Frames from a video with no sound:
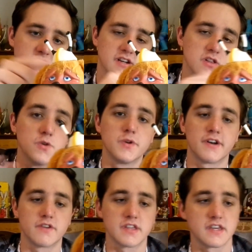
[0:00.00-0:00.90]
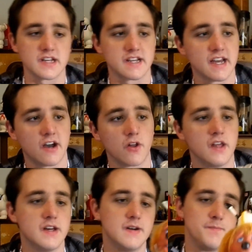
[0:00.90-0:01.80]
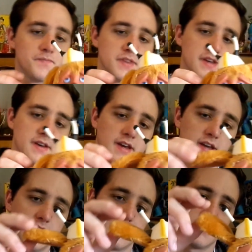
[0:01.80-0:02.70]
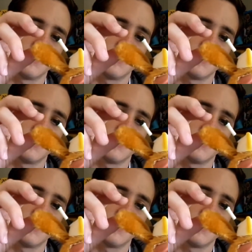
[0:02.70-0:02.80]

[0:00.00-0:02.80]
glued everything down. And